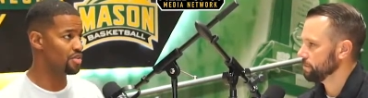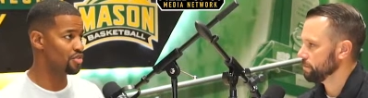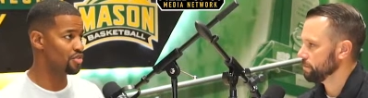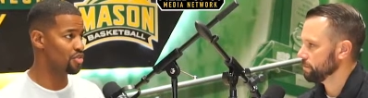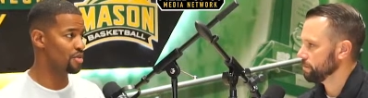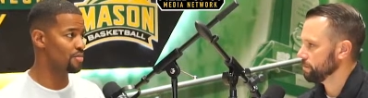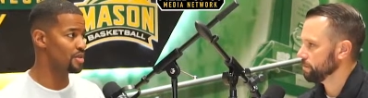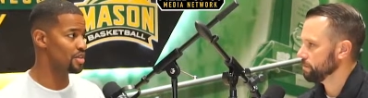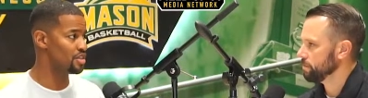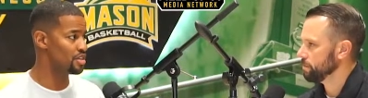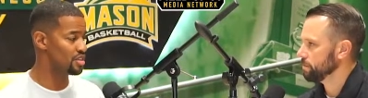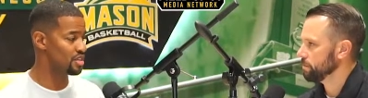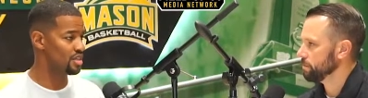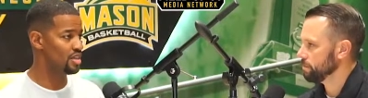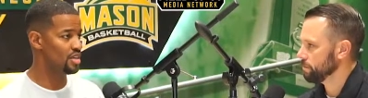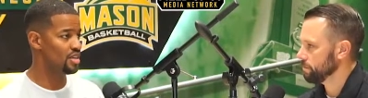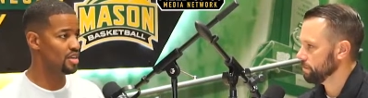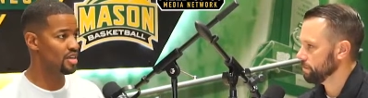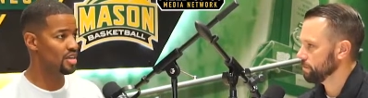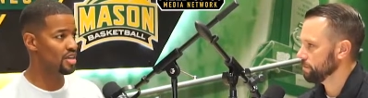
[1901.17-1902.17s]
Speaker 1: scrimmage.
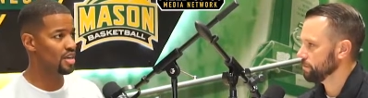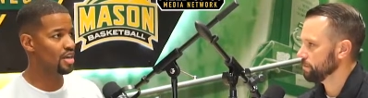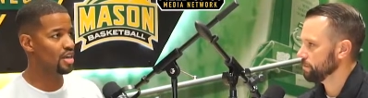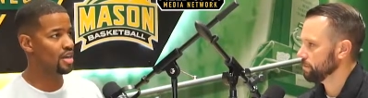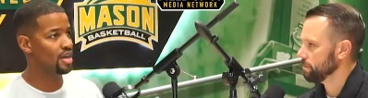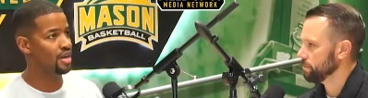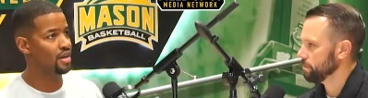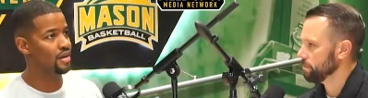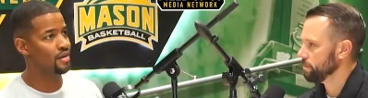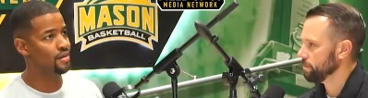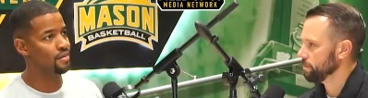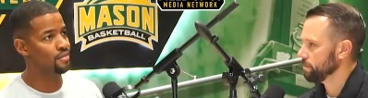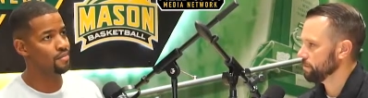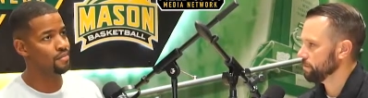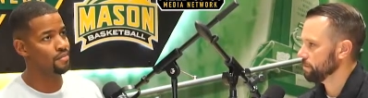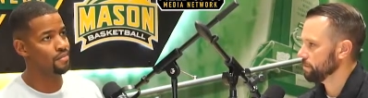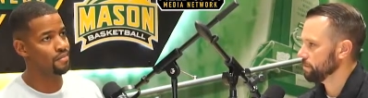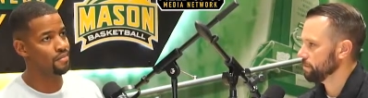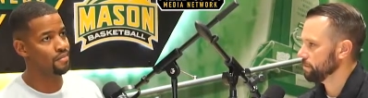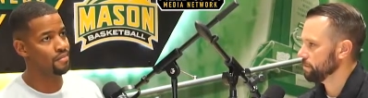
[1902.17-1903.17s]

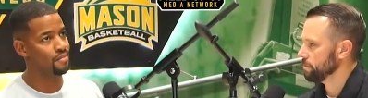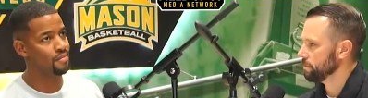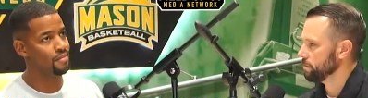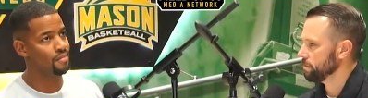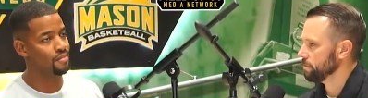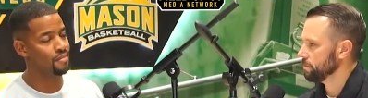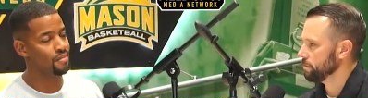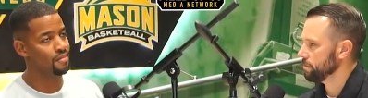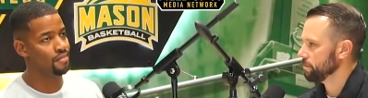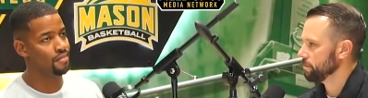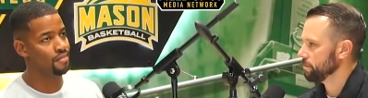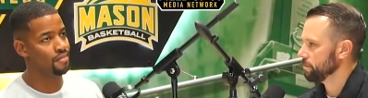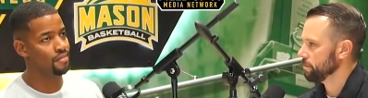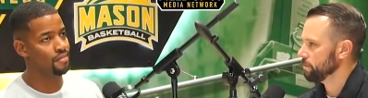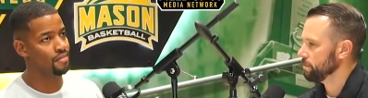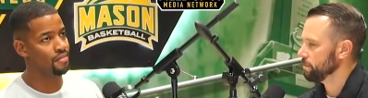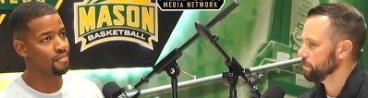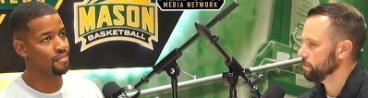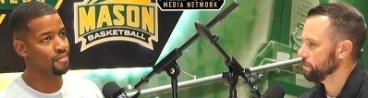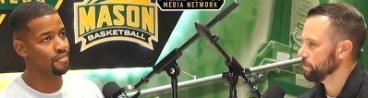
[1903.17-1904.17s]
Um,
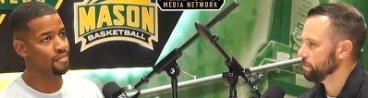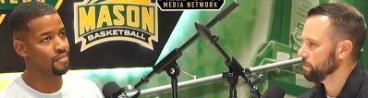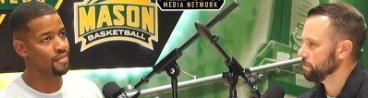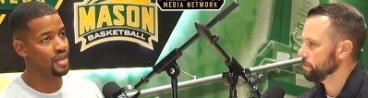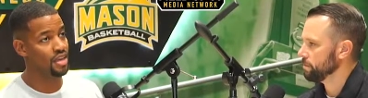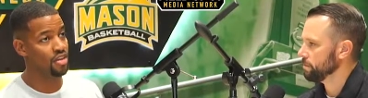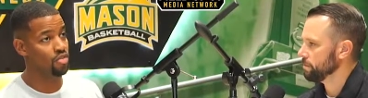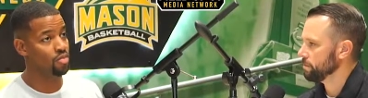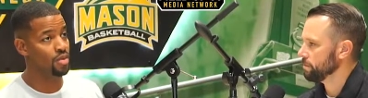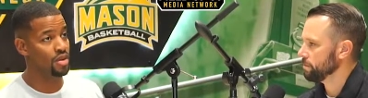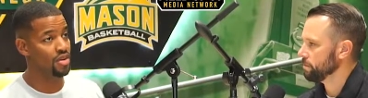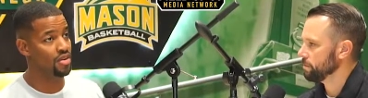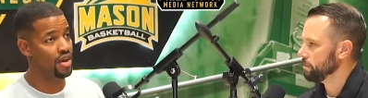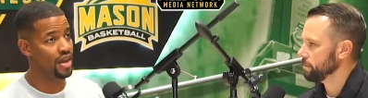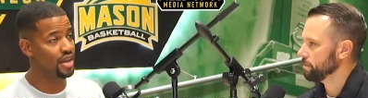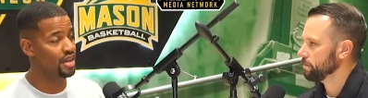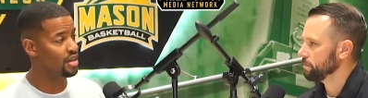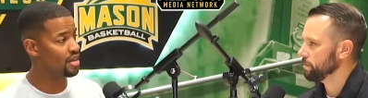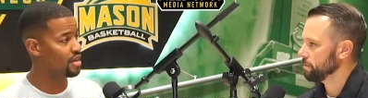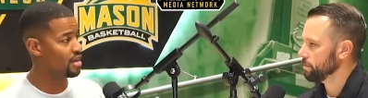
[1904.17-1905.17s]
he's been
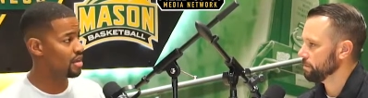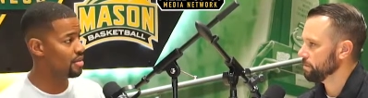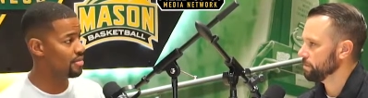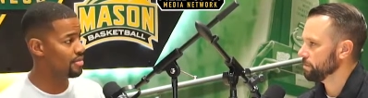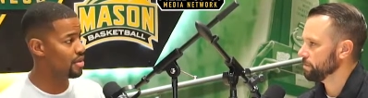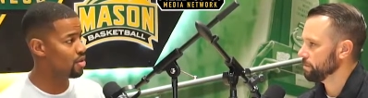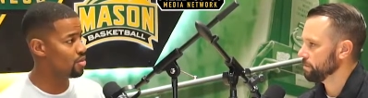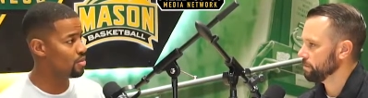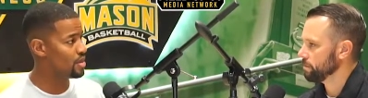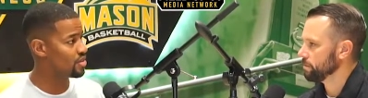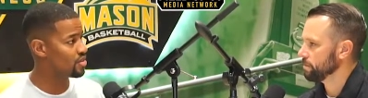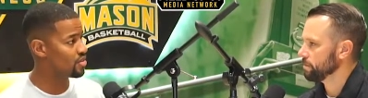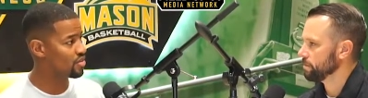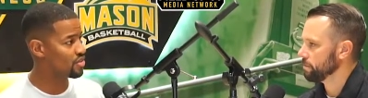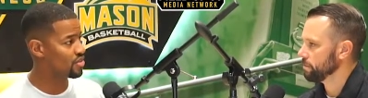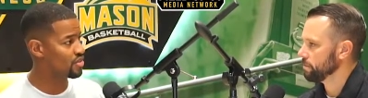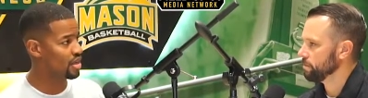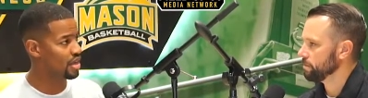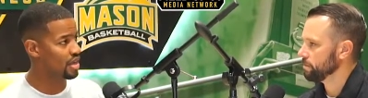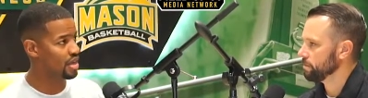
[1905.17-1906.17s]
great in
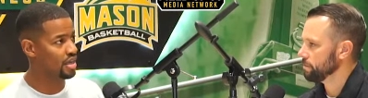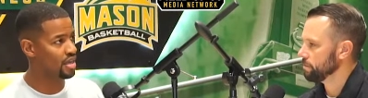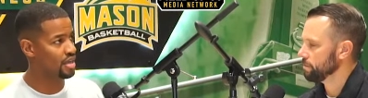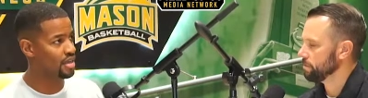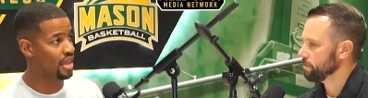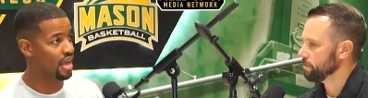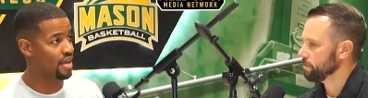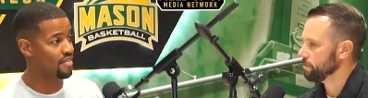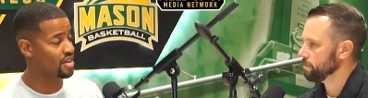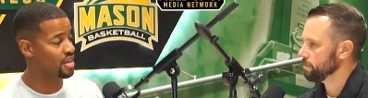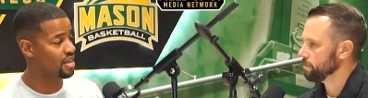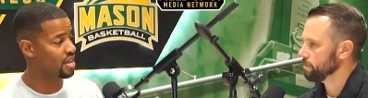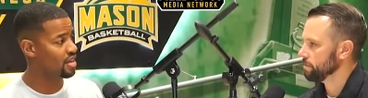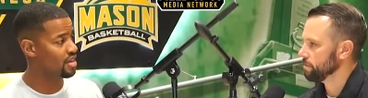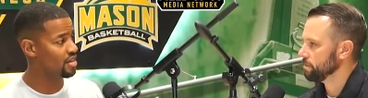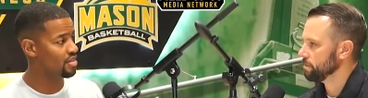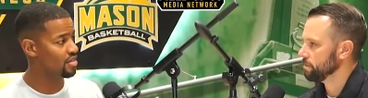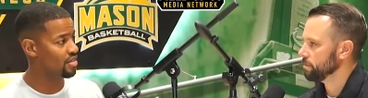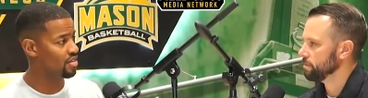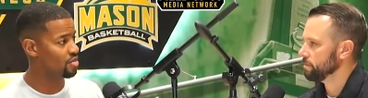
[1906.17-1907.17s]
moments. Uh, Devin
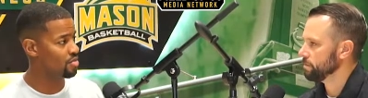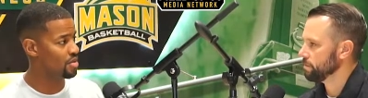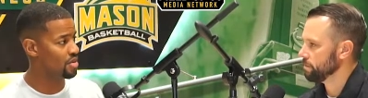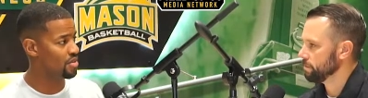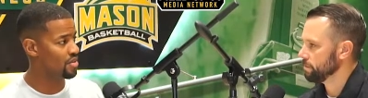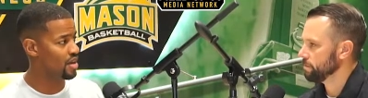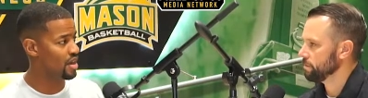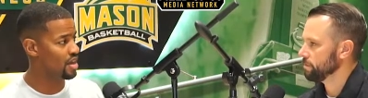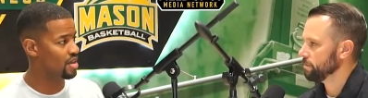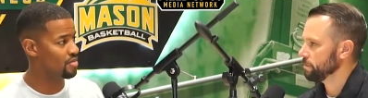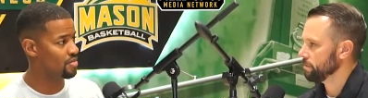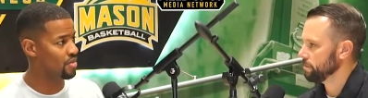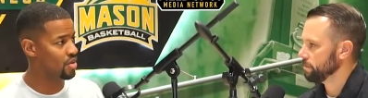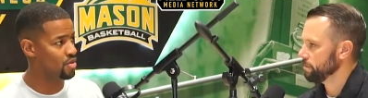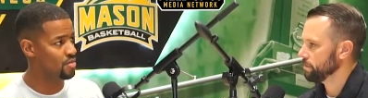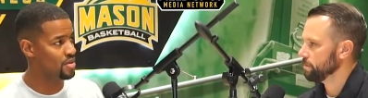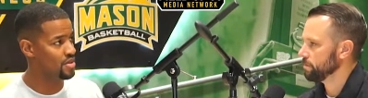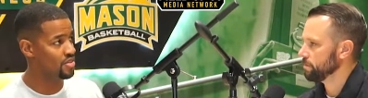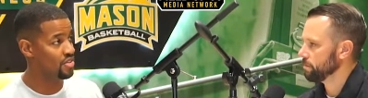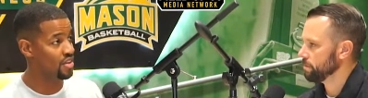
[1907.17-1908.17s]
Dinkins has been great in
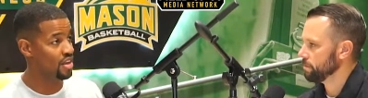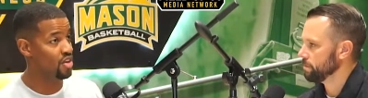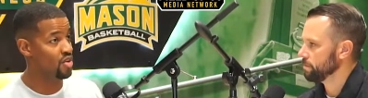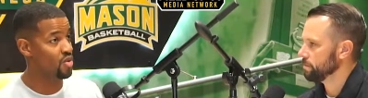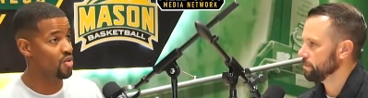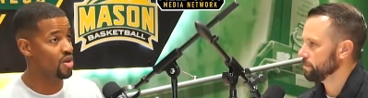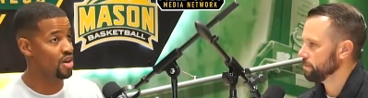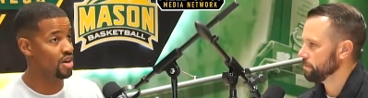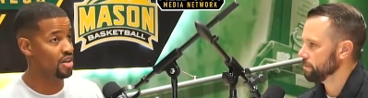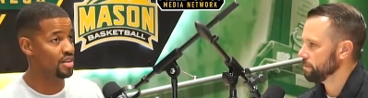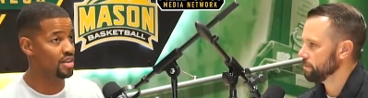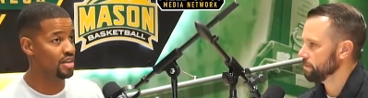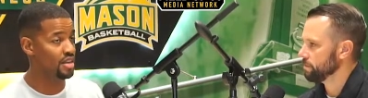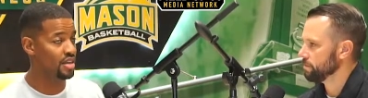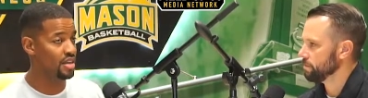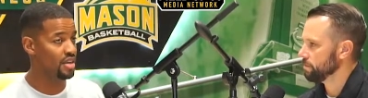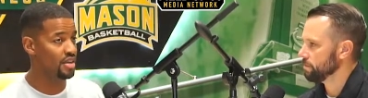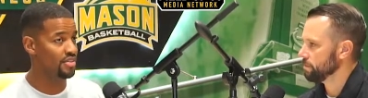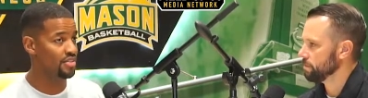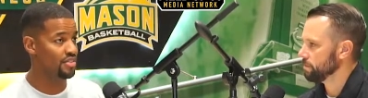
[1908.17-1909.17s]
moments. Saquon
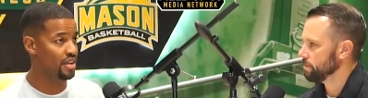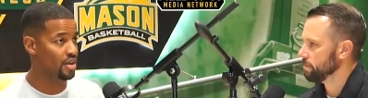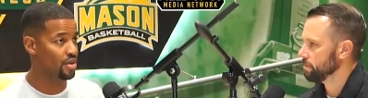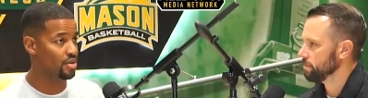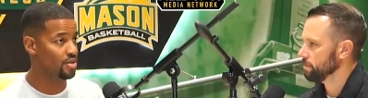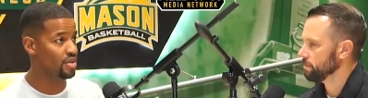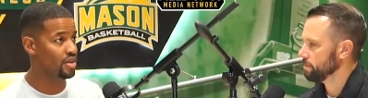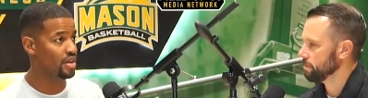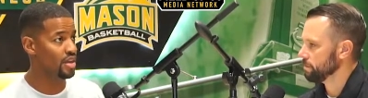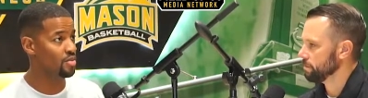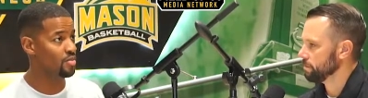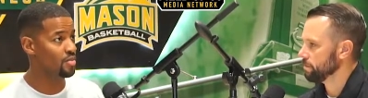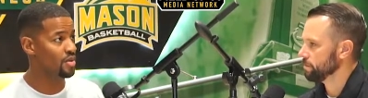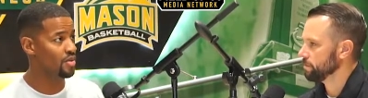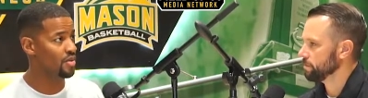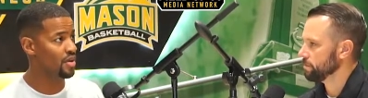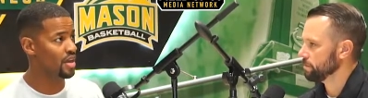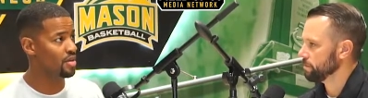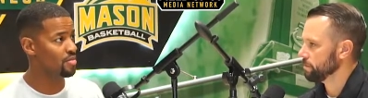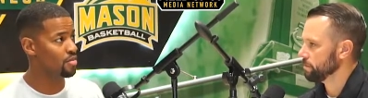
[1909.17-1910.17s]
Singleton has been
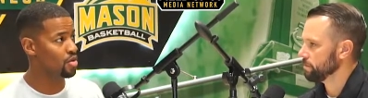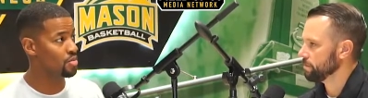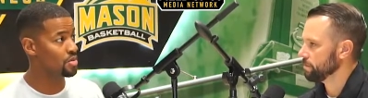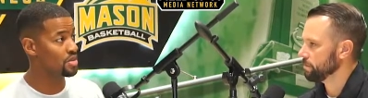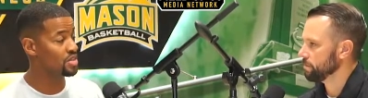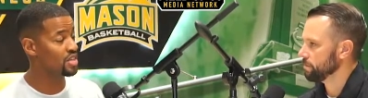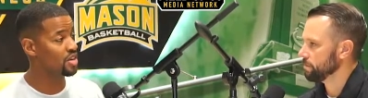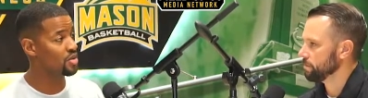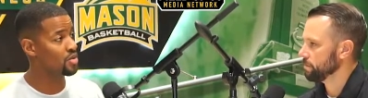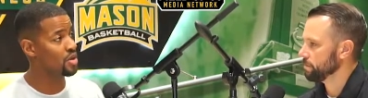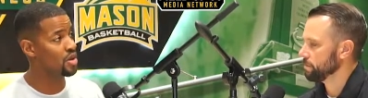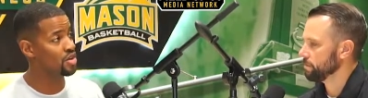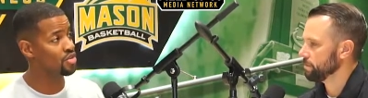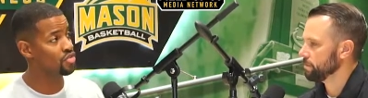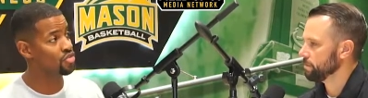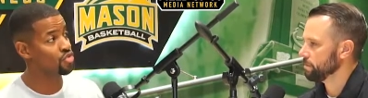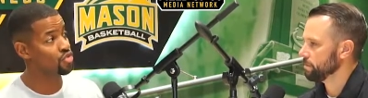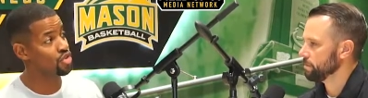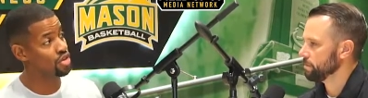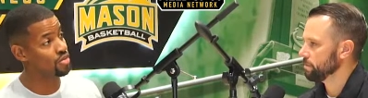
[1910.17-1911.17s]
great in moments. Saquon
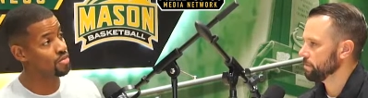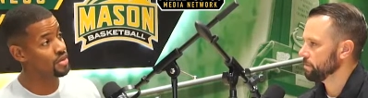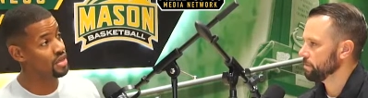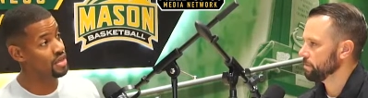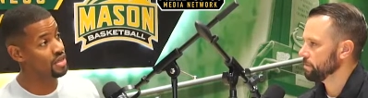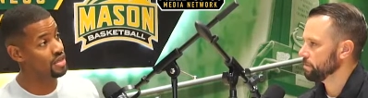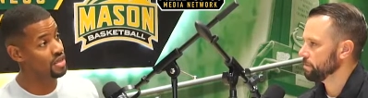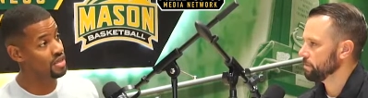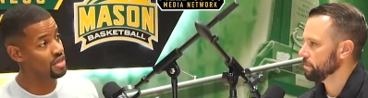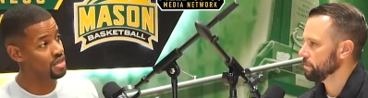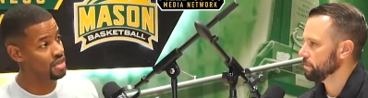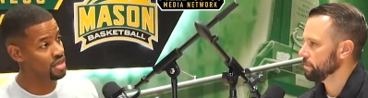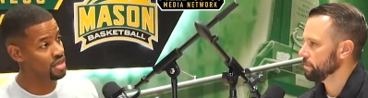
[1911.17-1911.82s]
has really been